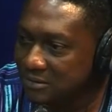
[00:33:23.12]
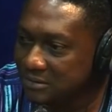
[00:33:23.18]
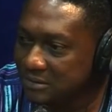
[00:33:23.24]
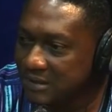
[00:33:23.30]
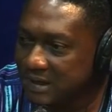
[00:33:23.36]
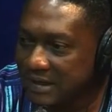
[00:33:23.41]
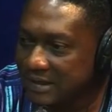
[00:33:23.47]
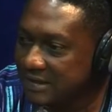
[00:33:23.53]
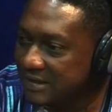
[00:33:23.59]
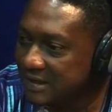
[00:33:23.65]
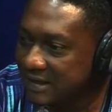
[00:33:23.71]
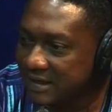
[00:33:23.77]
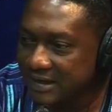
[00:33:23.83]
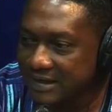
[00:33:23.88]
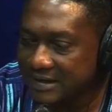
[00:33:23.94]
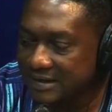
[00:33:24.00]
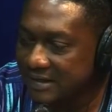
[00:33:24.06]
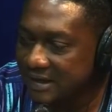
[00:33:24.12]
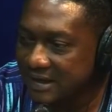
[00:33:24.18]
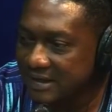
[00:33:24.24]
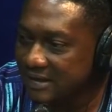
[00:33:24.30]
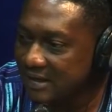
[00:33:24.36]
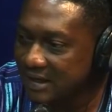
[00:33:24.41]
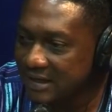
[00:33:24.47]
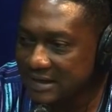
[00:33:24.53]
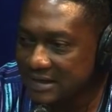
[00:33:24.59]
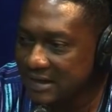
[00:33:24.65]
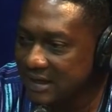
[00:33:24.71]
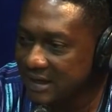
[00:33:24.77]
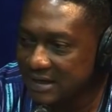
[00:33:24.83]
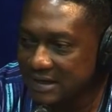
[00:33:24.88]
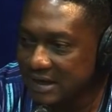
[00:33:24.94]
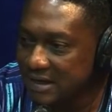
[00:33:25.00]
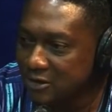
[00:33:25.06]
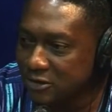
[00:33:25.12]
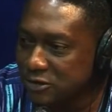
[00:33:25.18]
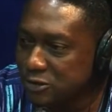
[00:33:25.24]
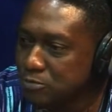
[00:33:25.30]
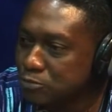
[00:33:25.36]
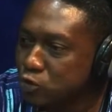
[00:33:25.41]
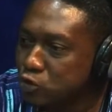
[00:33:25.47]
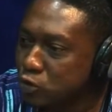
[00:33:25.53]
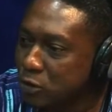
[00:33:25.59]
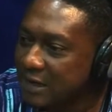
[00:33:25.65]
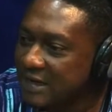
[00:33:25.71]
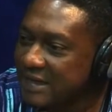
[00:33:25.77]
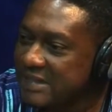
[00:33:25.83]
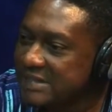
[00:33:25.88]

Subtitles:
they are not mutually